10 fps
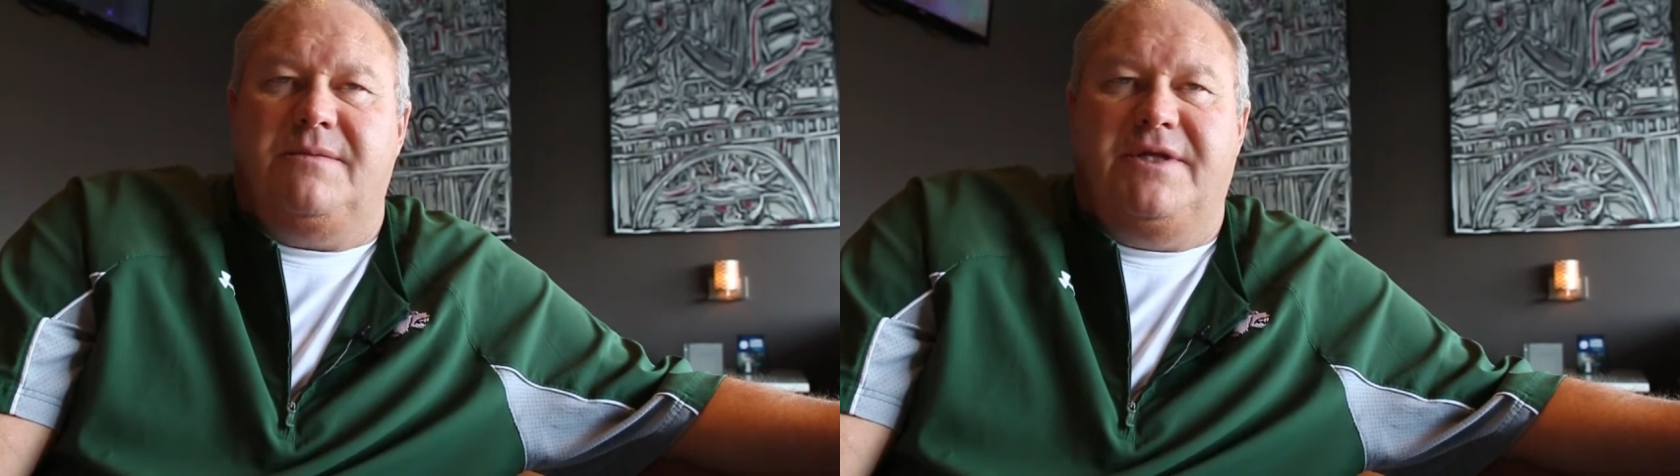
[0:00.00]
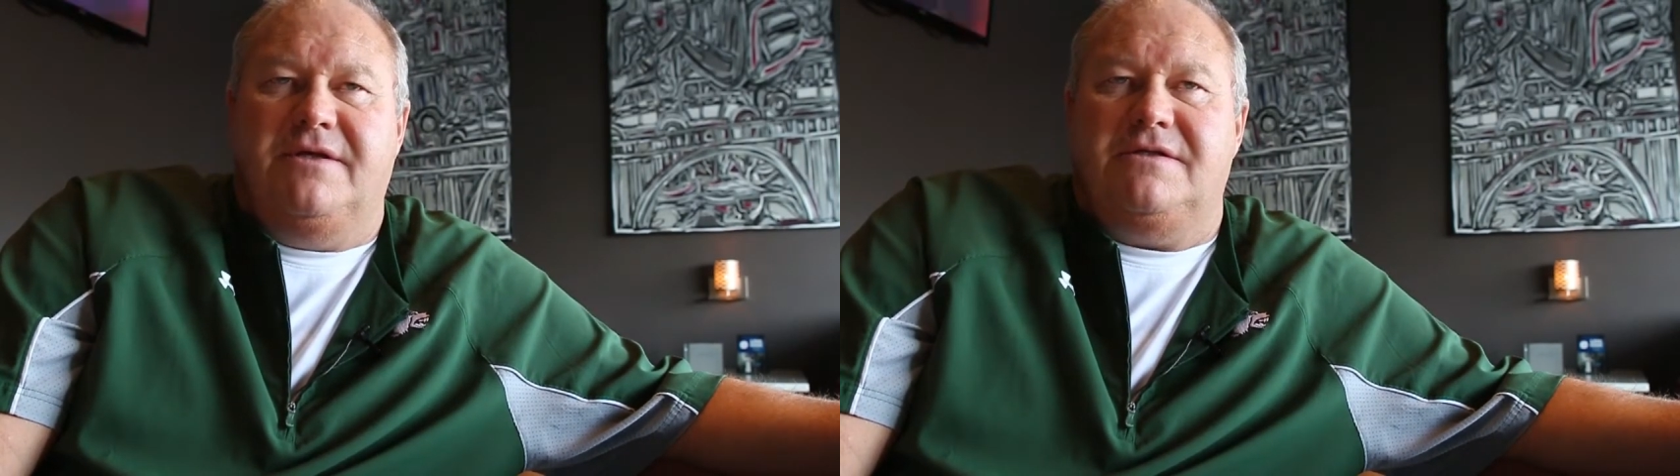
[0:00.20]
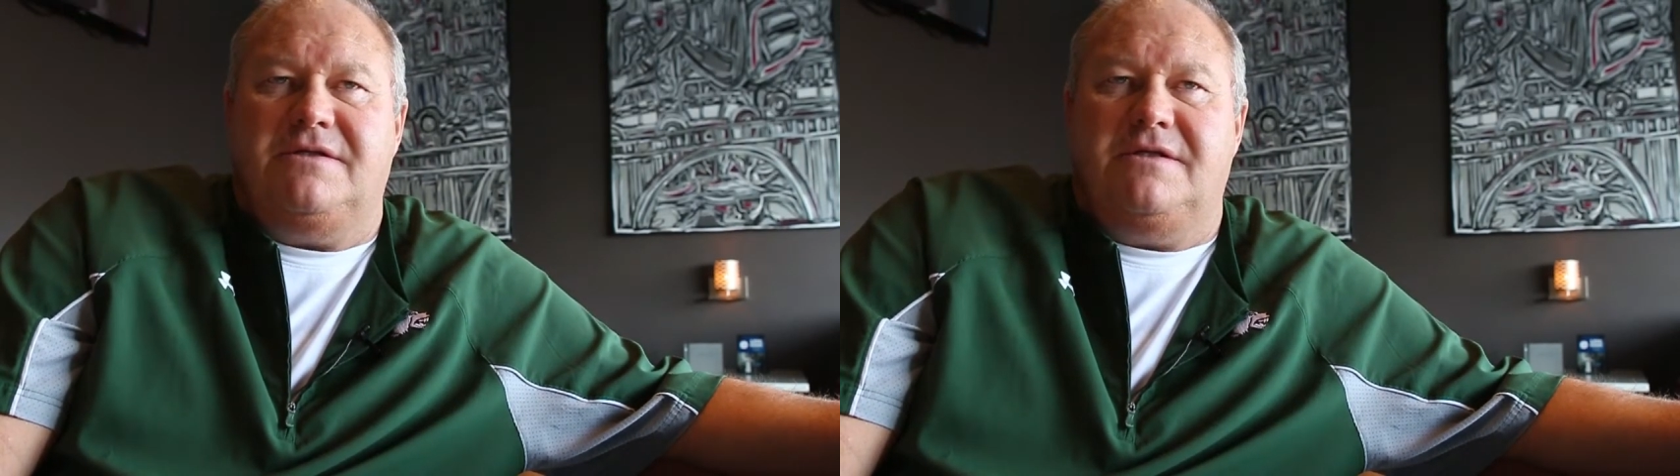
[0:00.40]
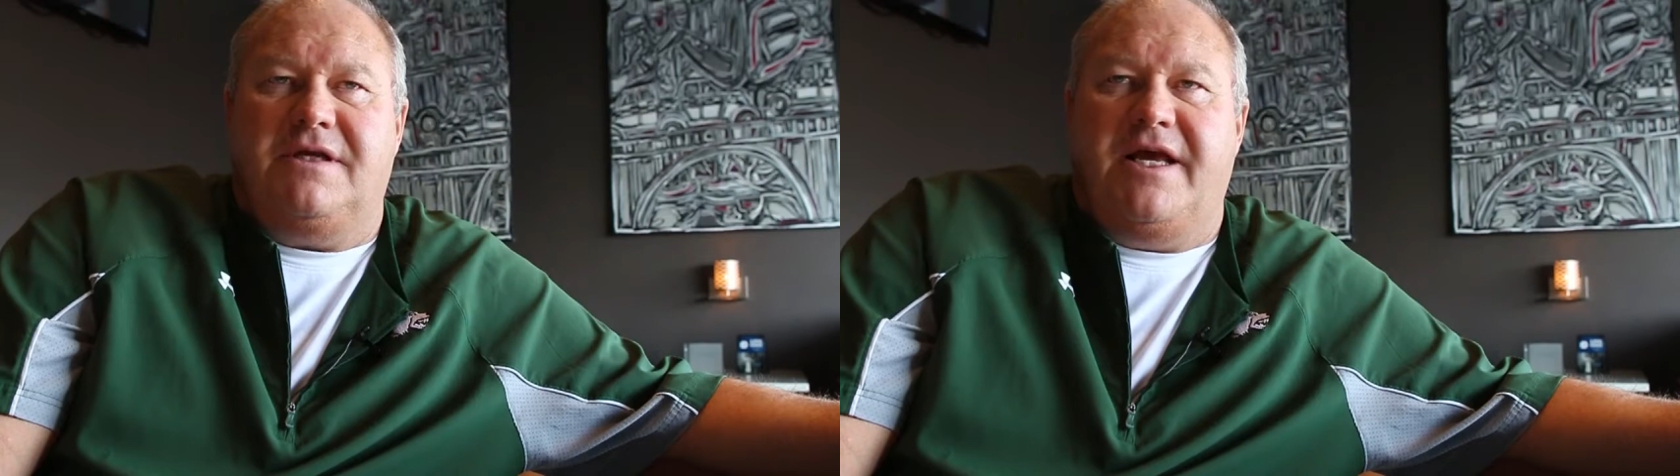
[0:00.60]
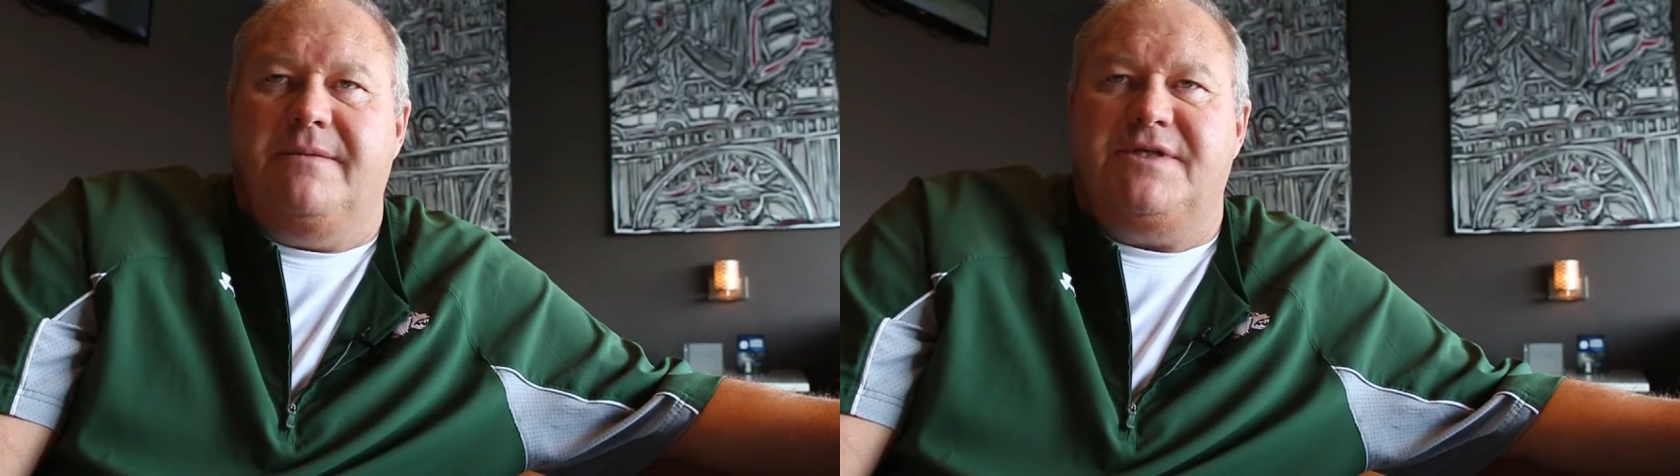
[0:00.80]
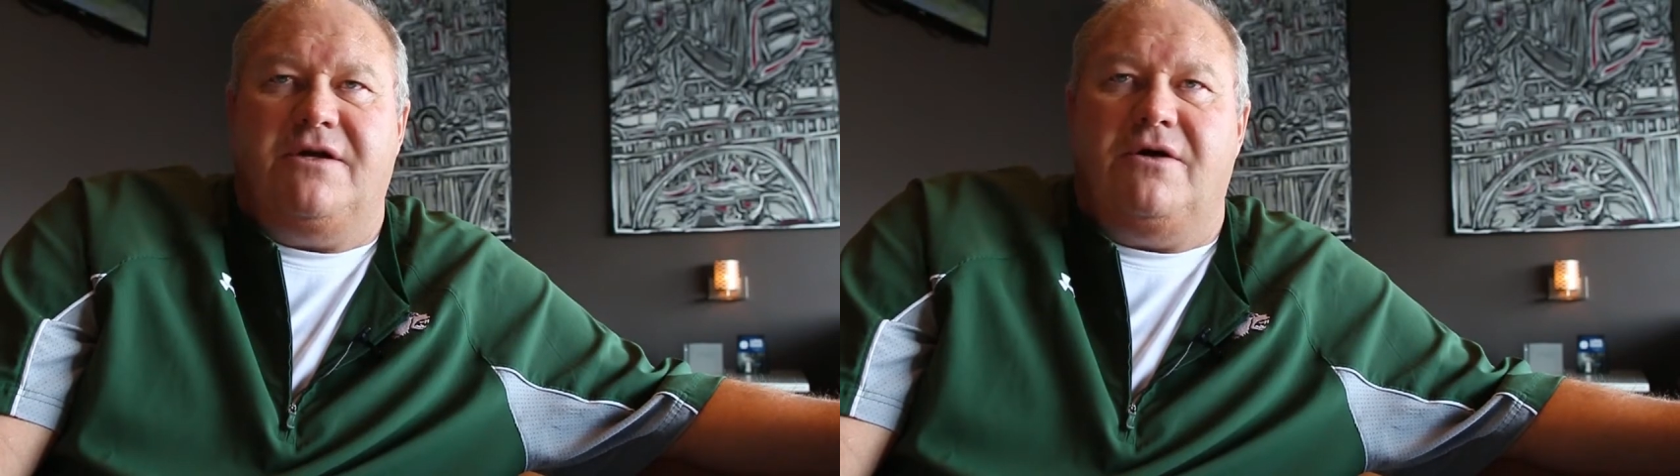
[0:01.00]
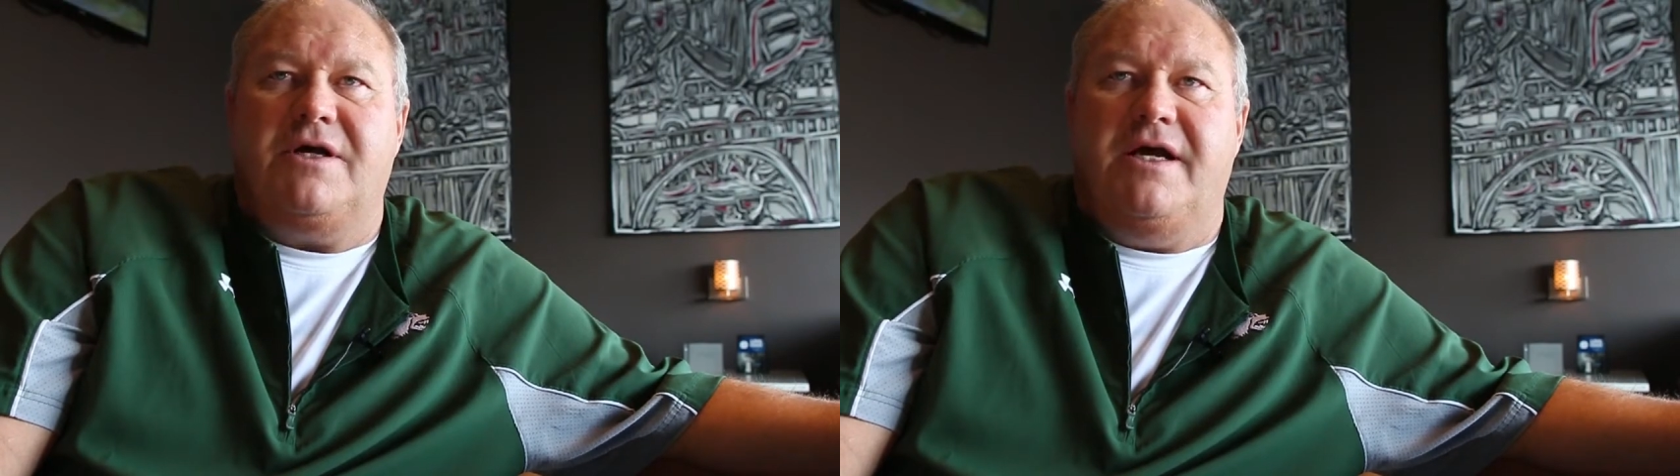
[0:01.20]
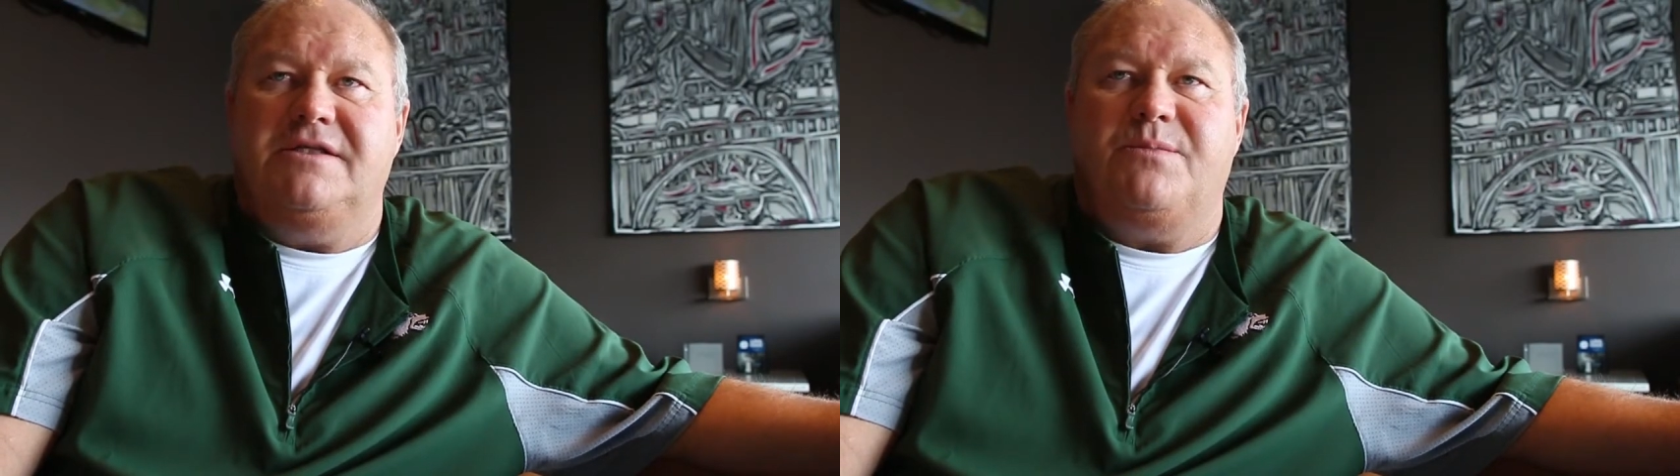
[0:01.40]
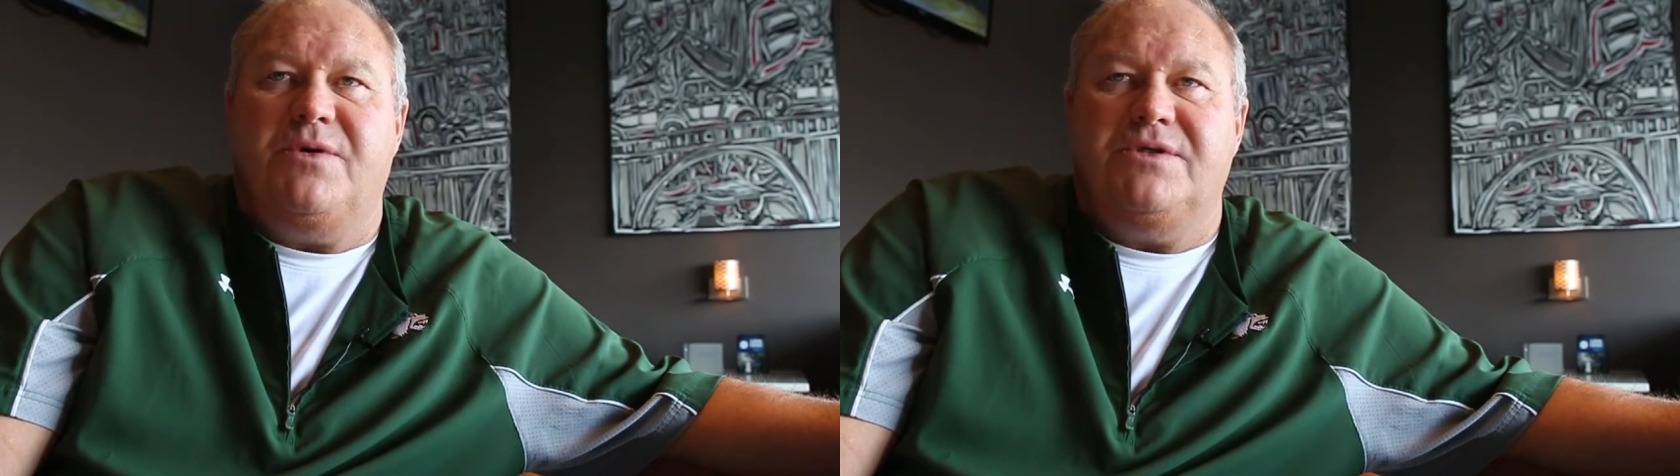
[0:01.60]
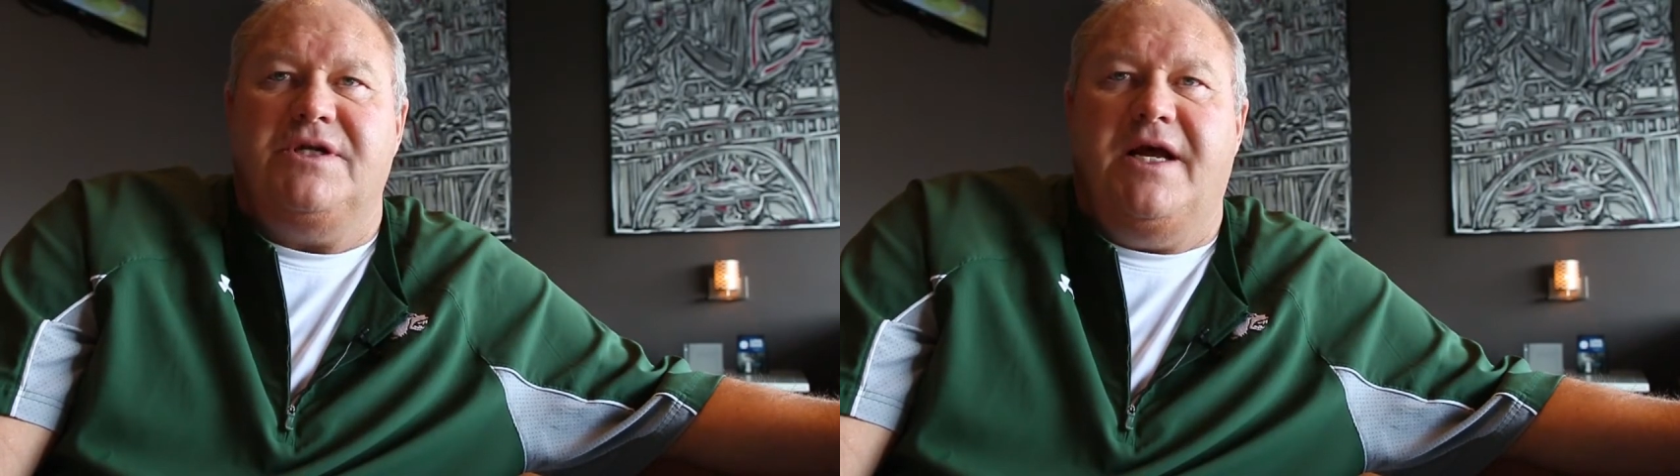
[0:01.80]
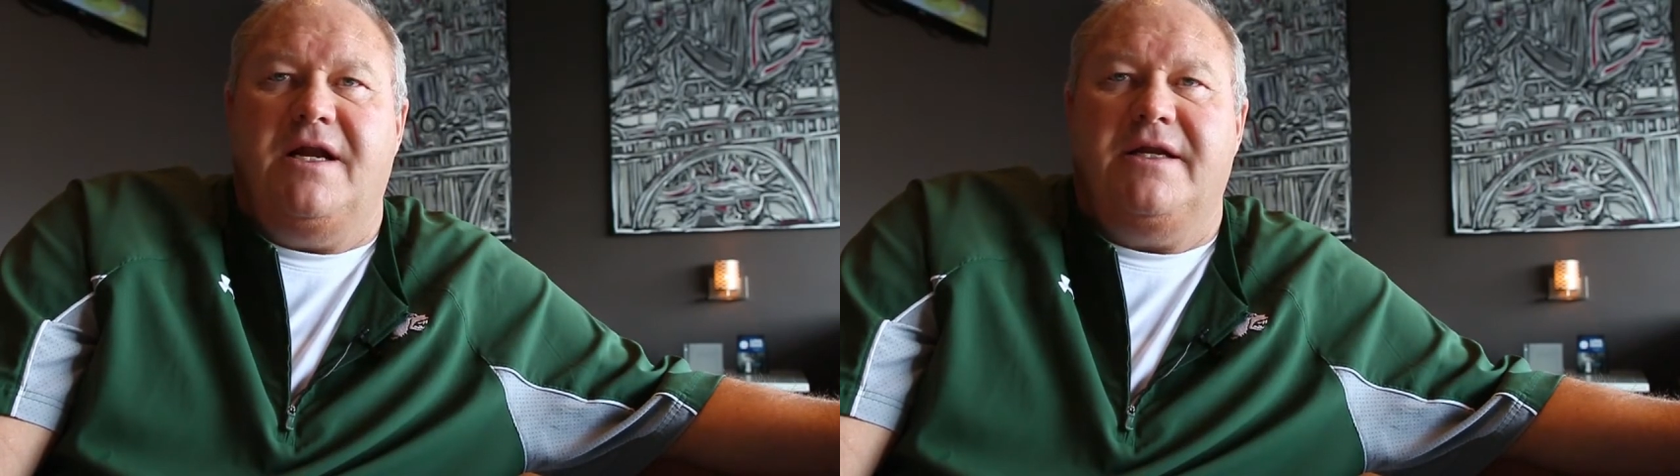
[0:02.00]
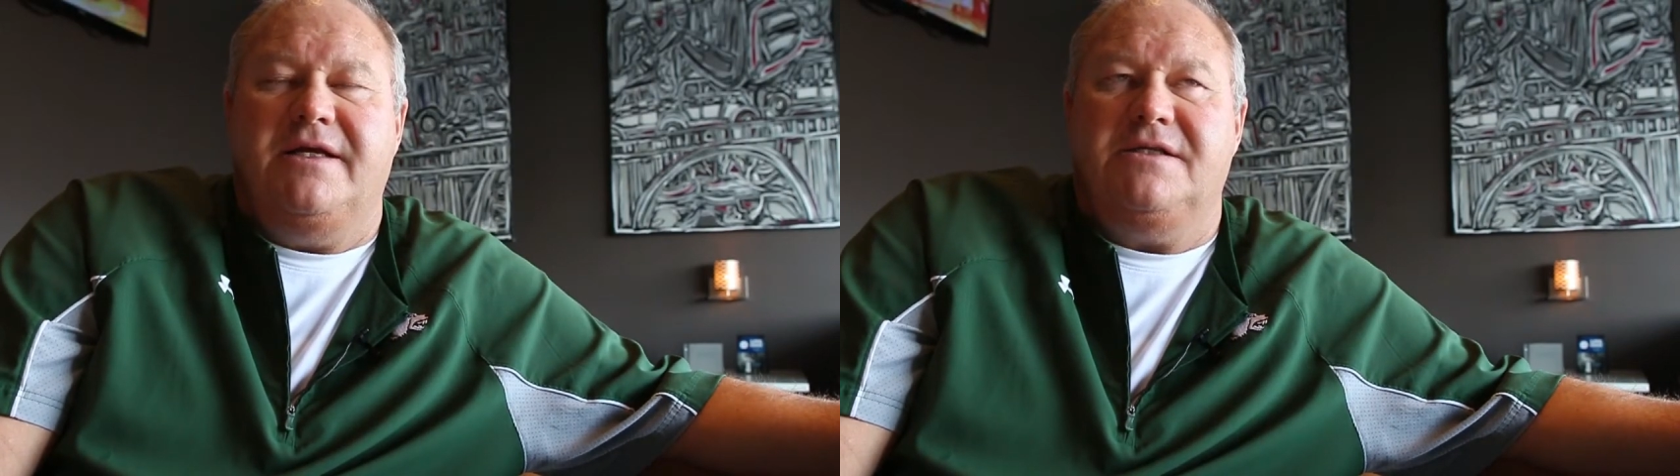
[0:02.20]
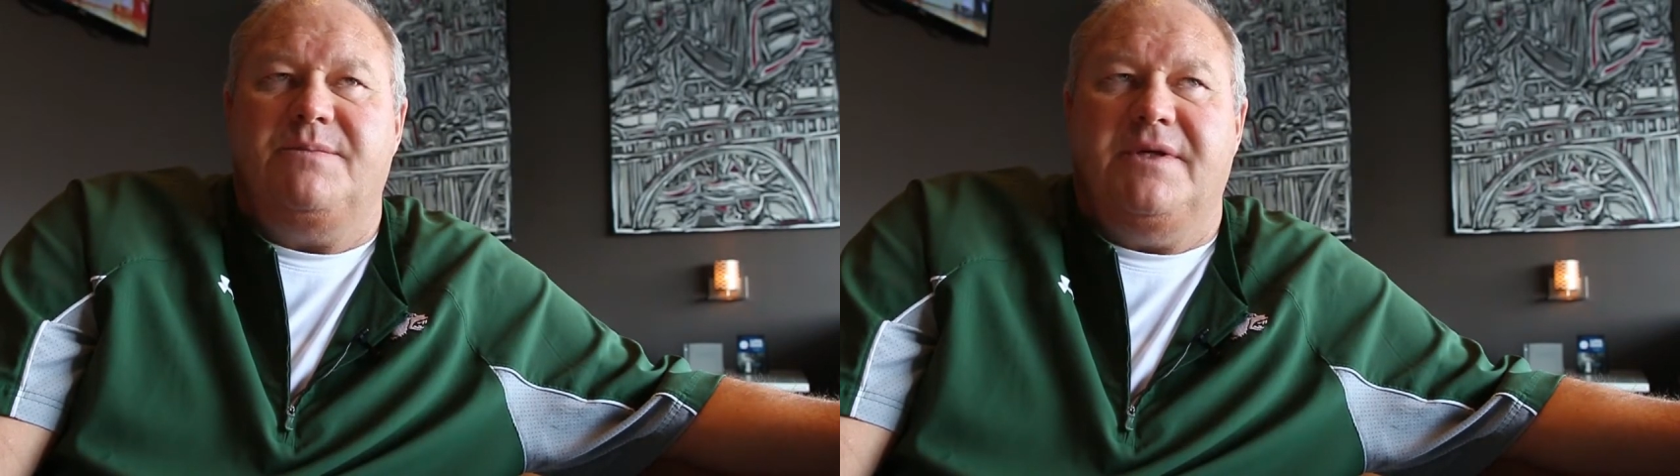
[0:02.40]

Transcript: I mean, the game's had all kinds of personalities,